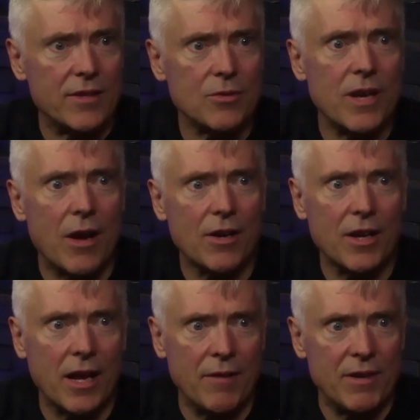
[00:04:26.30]
now I'm
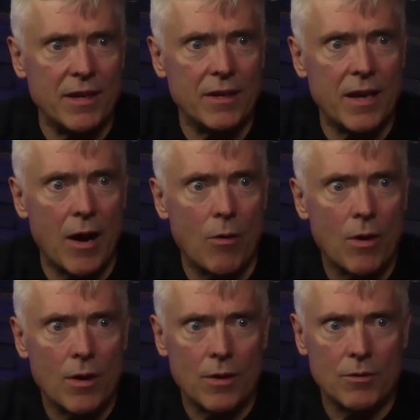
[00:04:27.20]
going to
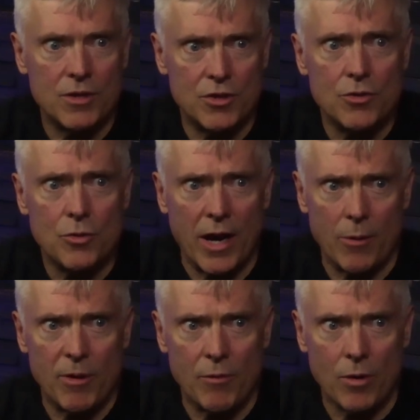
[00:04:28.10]
did you do hair
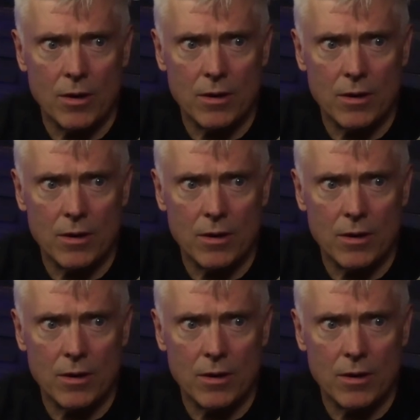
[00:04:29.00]
before?